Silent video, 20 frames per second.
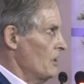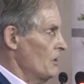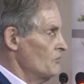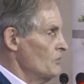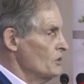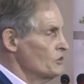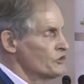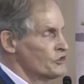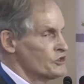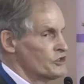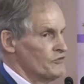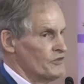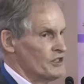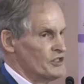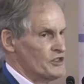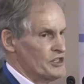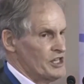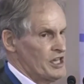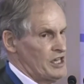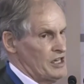Most of
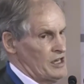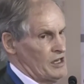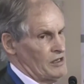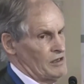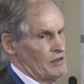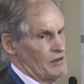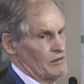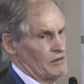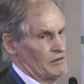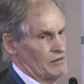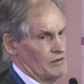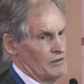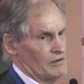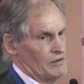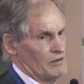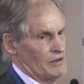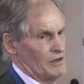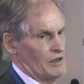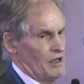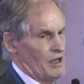us here
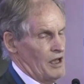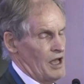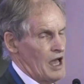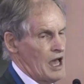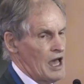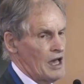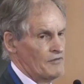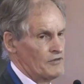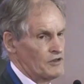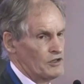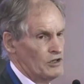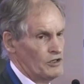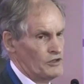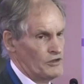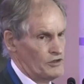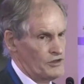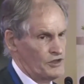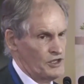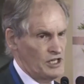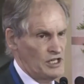have
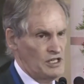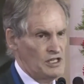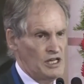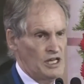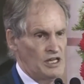got the